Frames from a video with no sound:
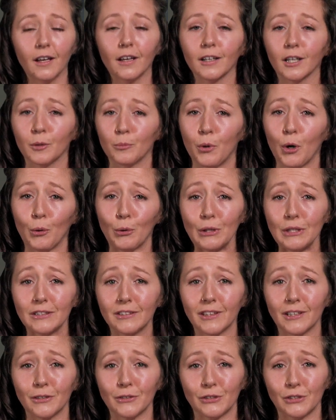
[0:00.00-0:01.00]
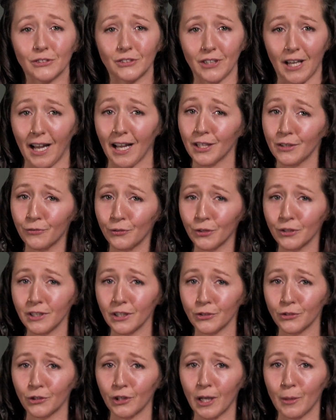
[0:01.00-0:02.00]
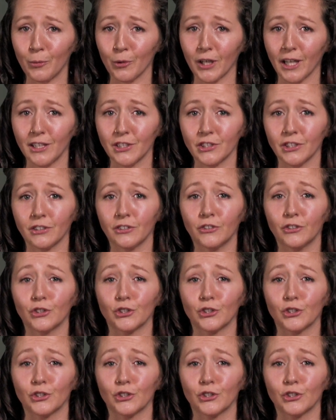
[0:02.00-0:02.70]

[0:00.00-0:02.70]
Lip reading: Components that are designed for industrial applications